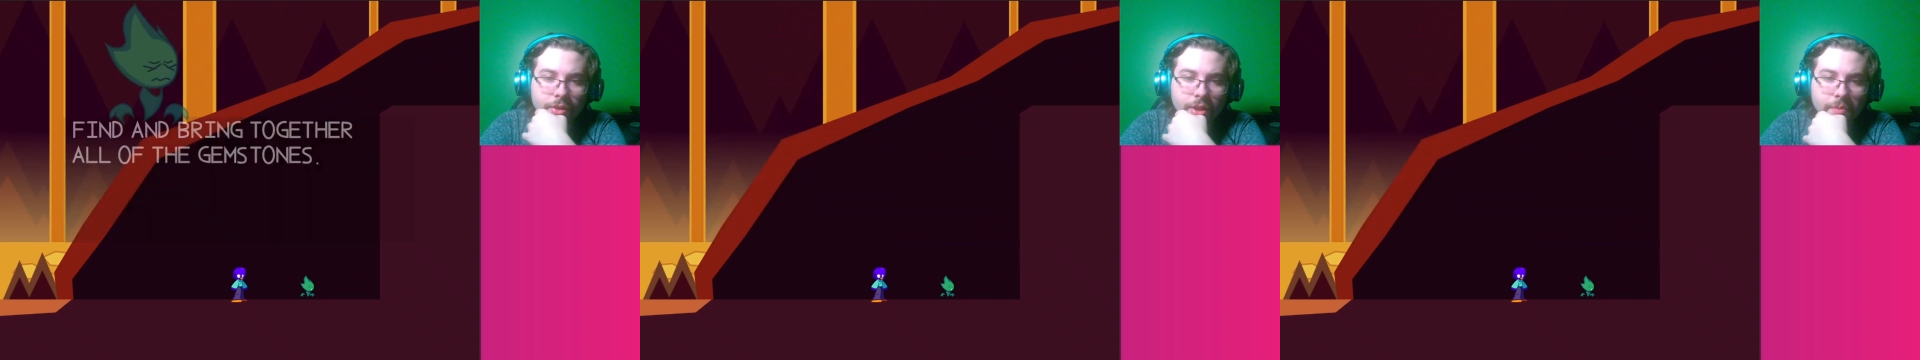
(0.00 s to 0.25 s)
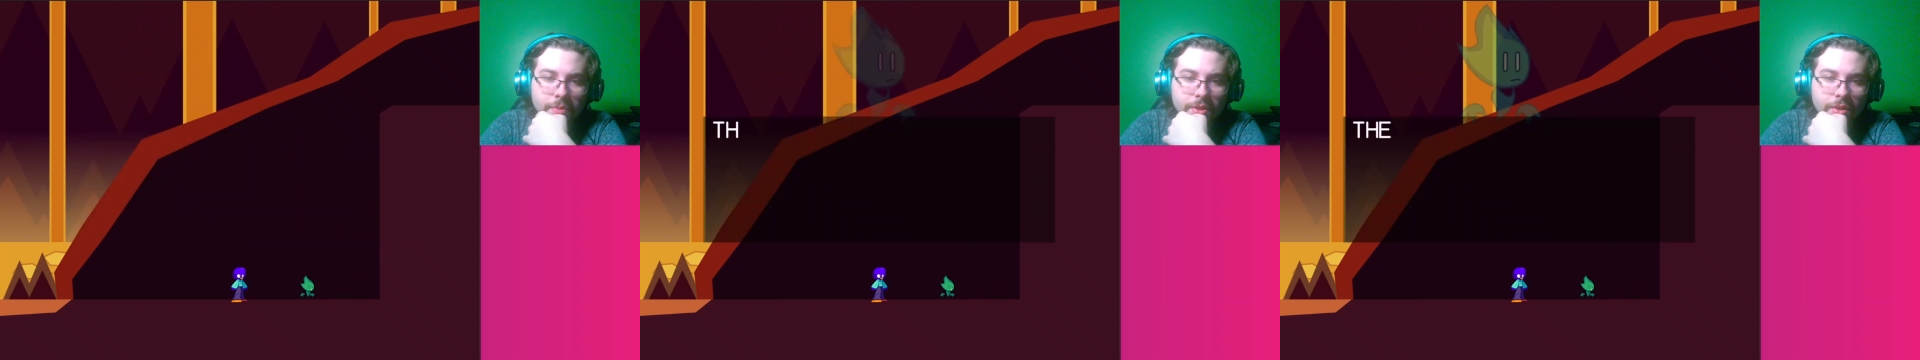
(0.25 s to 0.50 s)

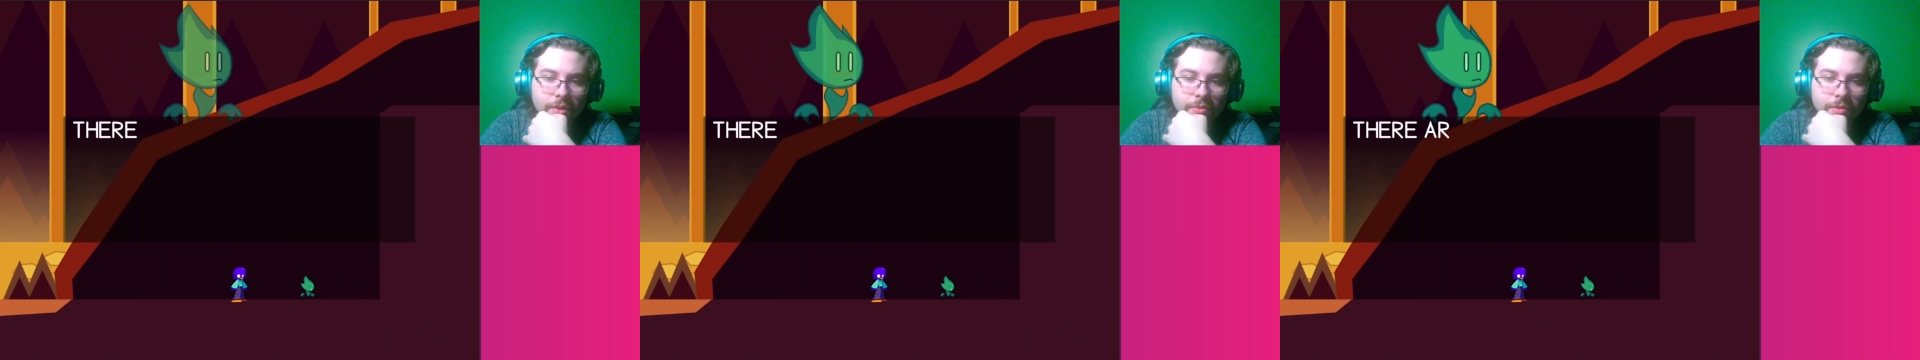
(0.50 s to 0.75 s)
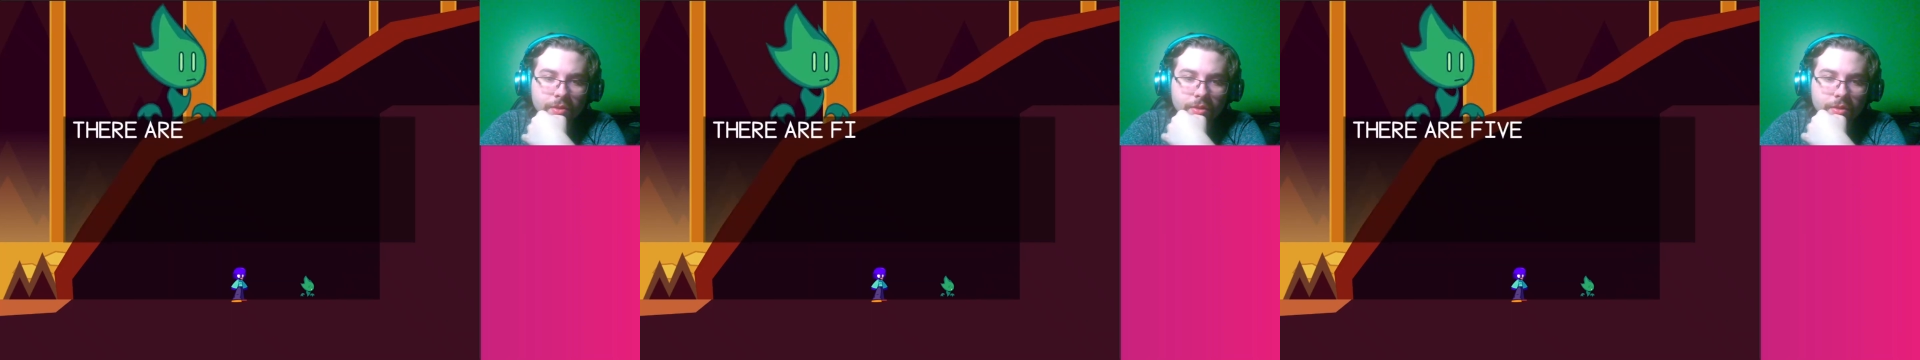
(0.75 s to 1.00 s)

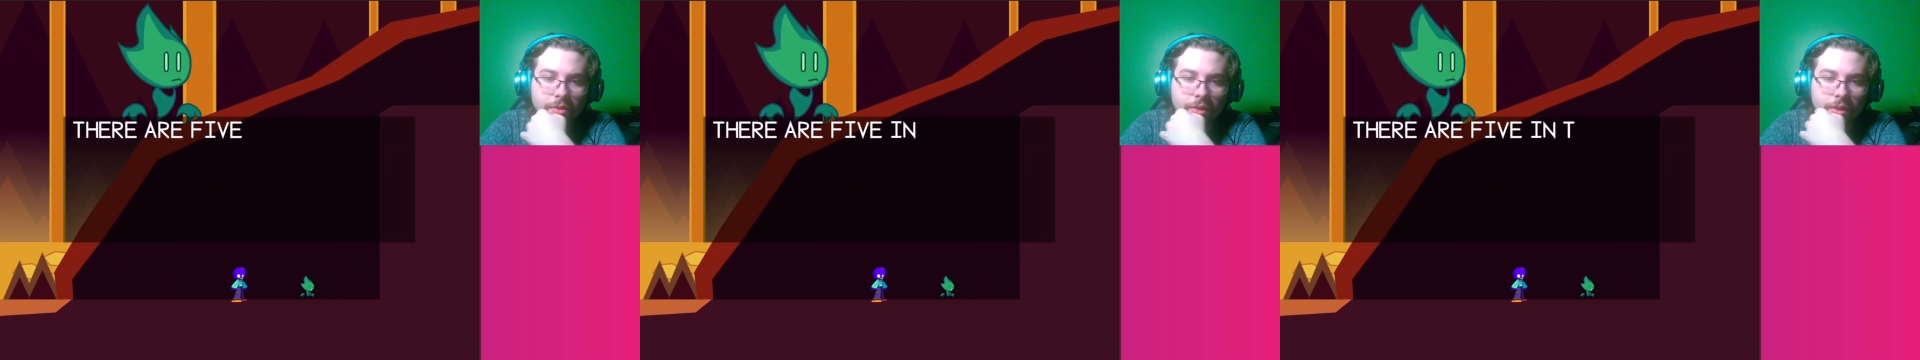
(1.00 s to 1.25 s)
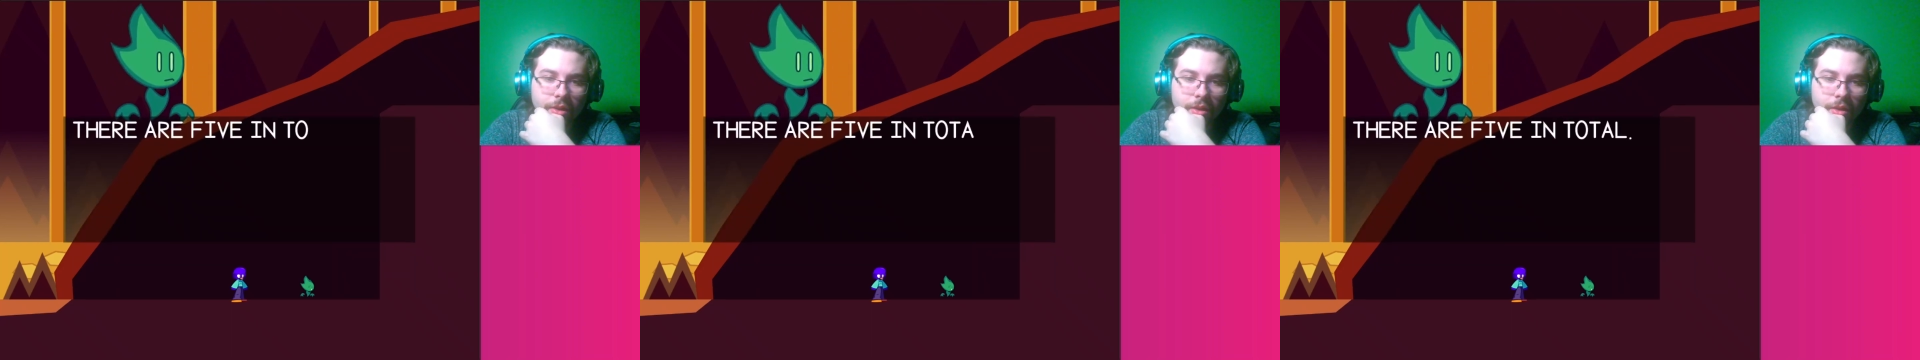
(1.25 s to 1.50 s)
gemstones.
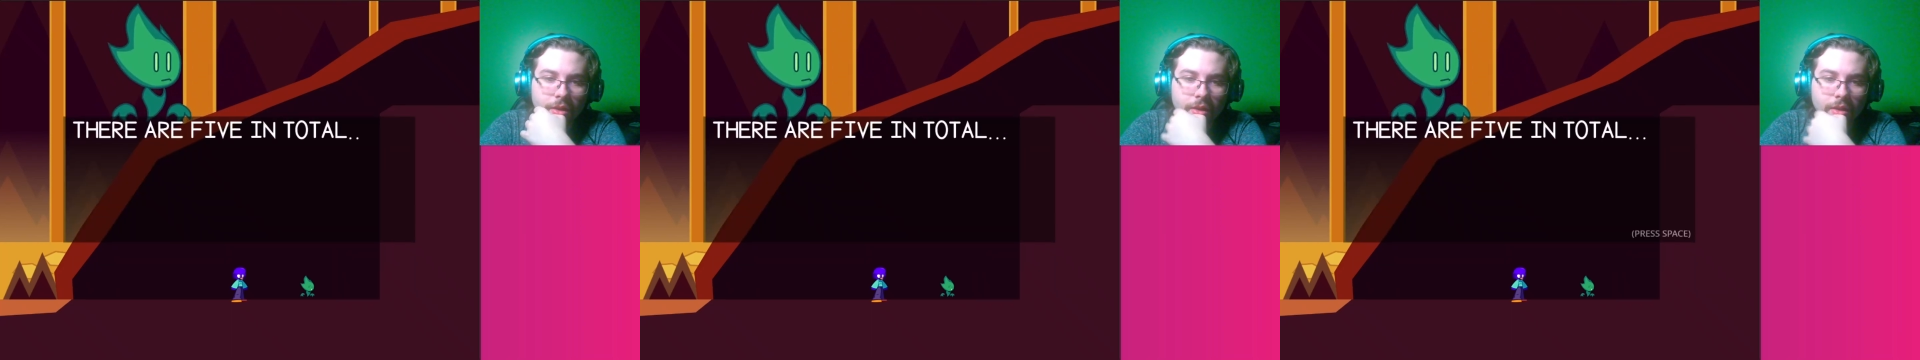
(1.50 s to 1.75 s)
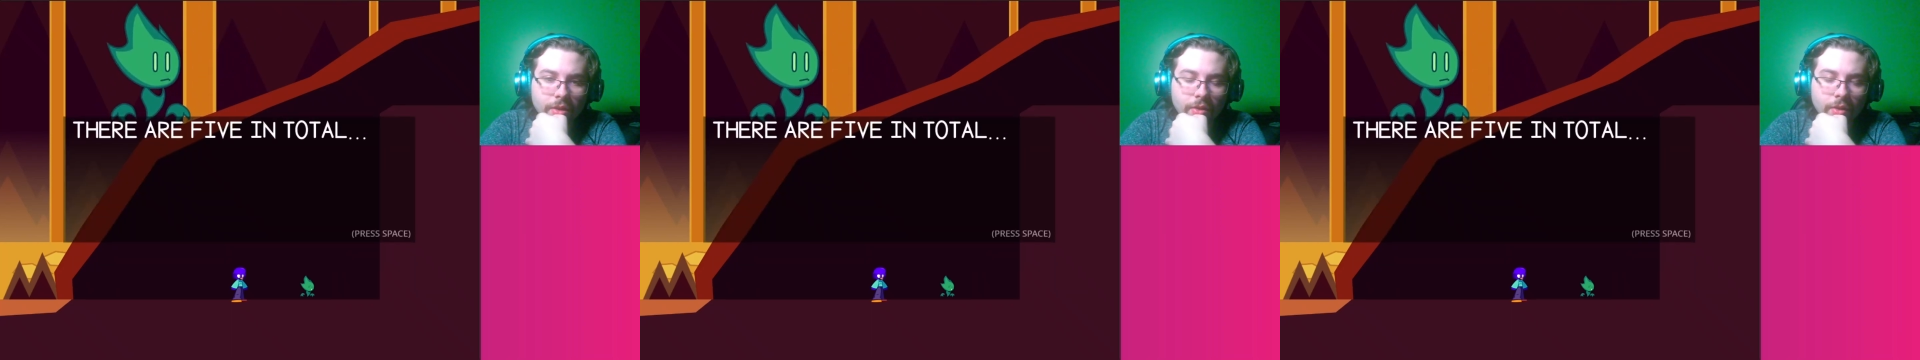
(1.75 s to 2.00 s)

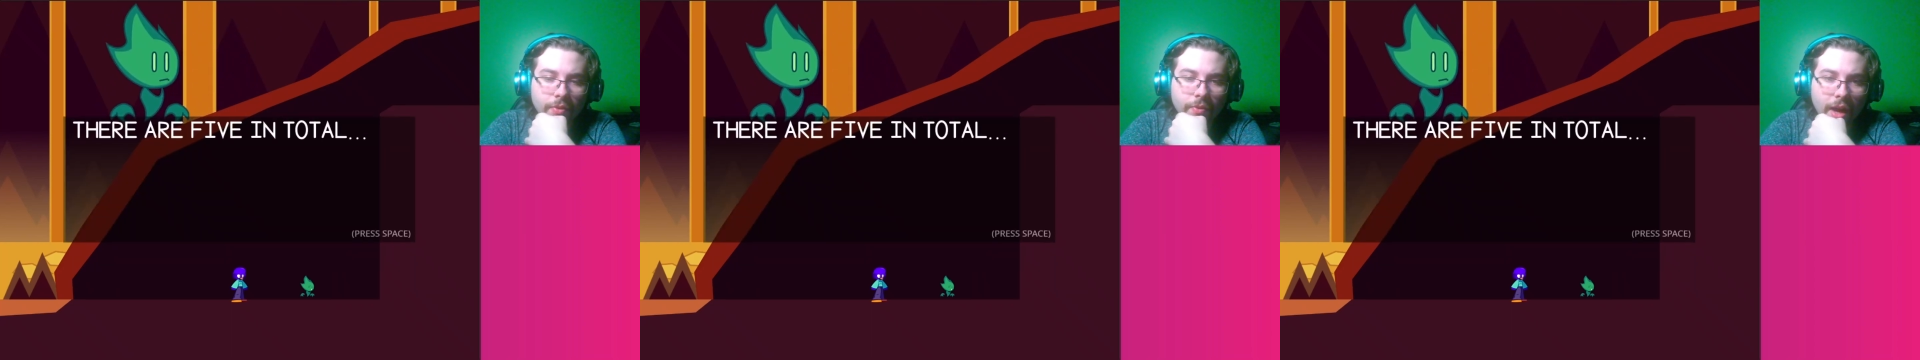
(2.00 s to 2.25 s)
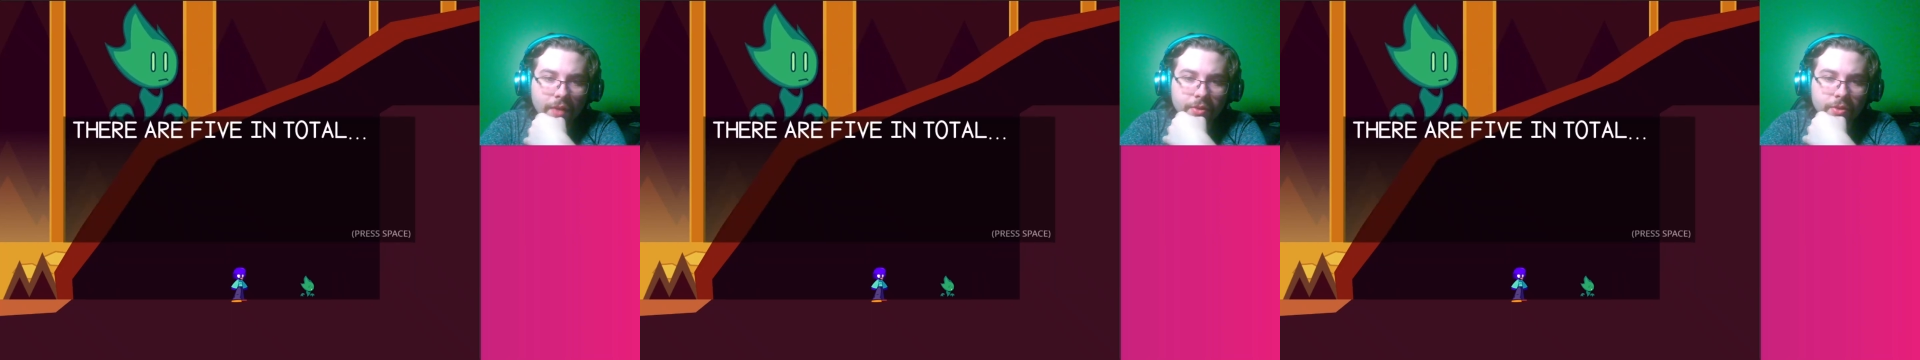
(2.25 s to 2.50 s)
There are
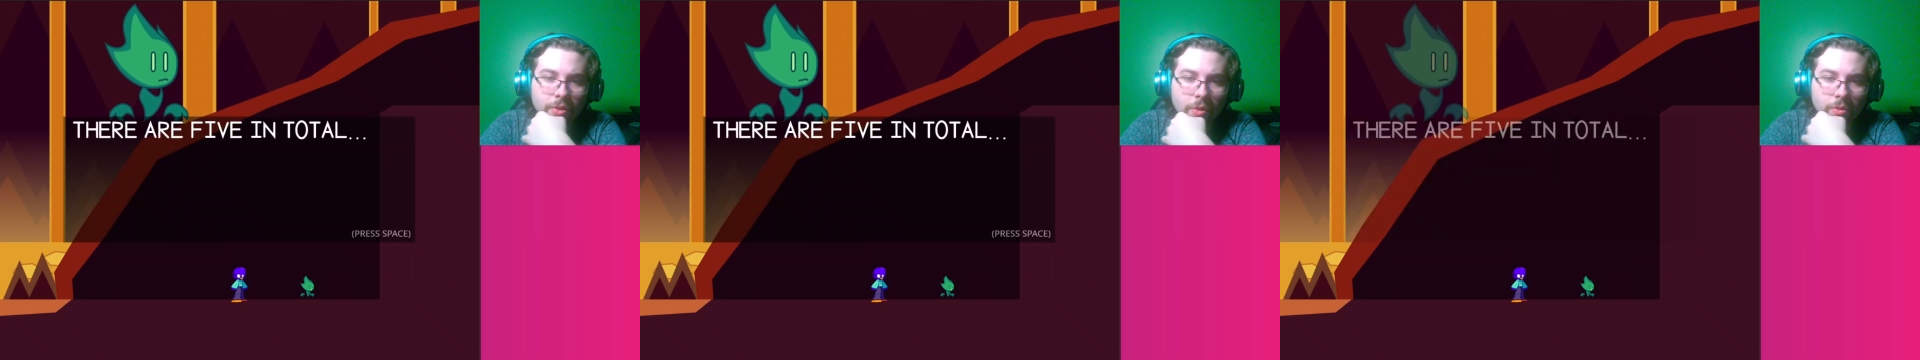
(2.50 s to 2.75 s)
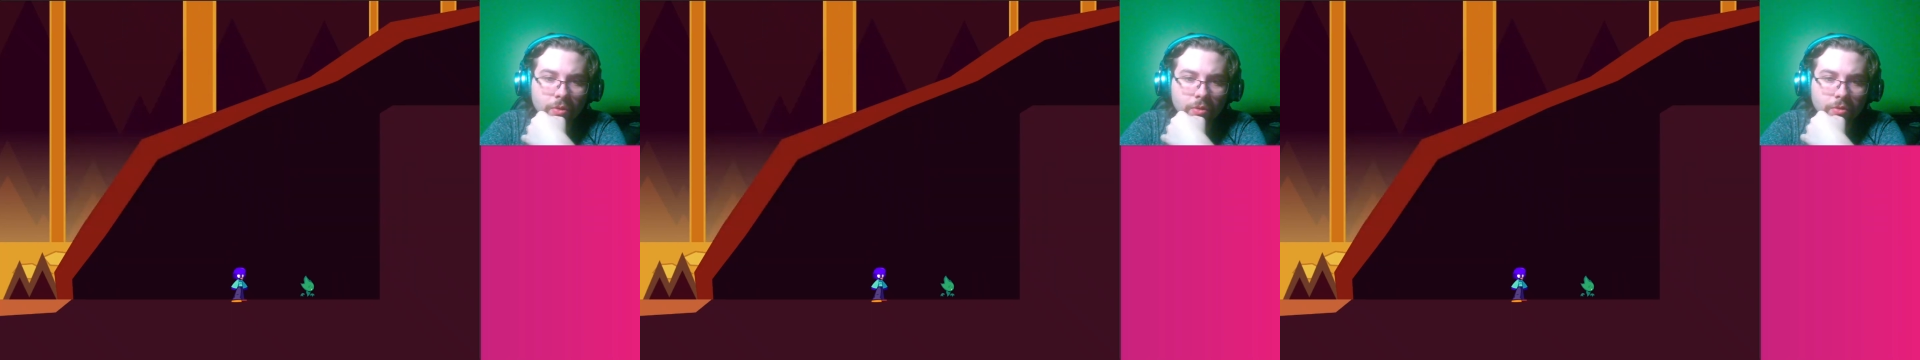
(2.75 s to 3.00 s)
five in
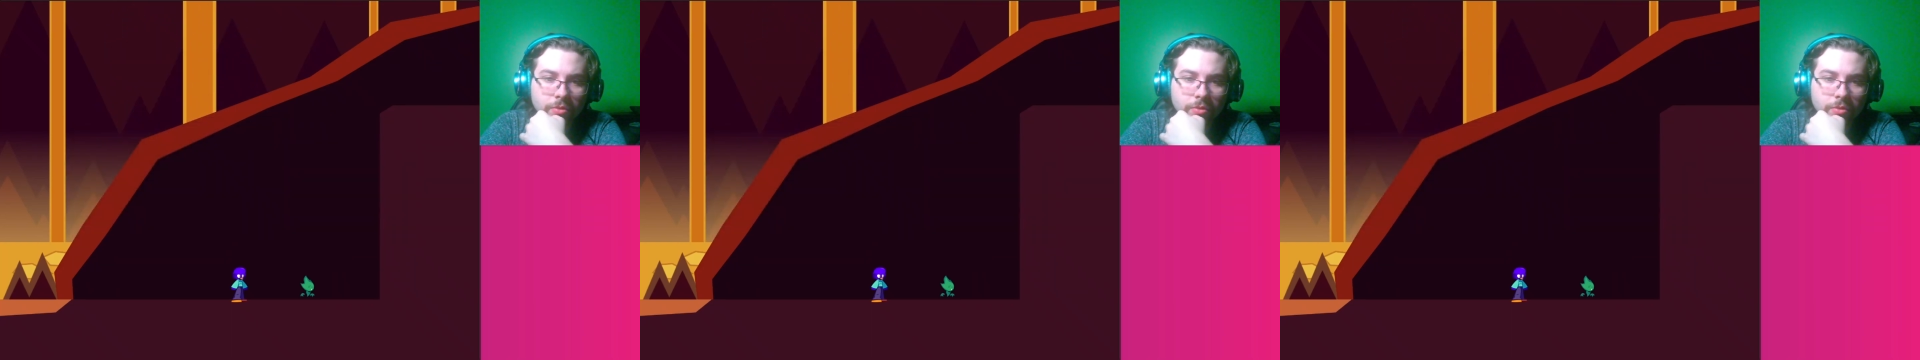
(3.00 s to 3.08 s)
total.